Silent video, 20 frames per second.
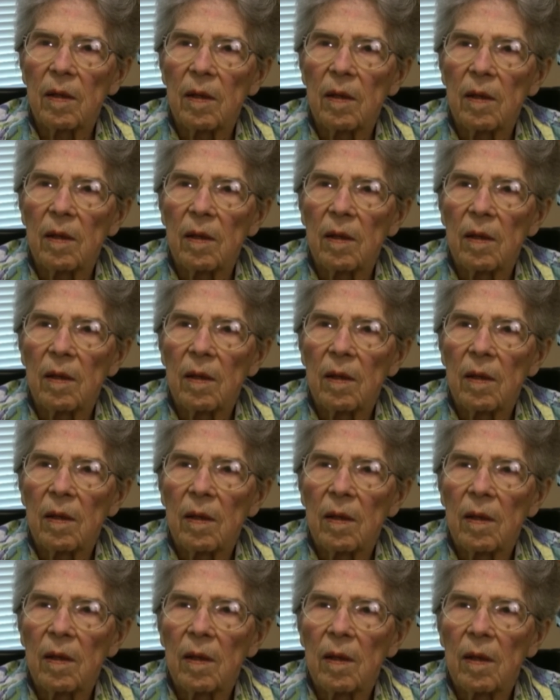
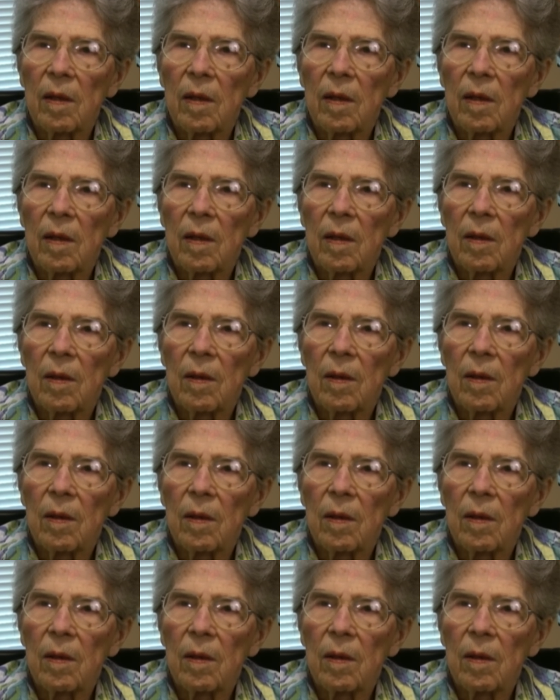(no one is talking)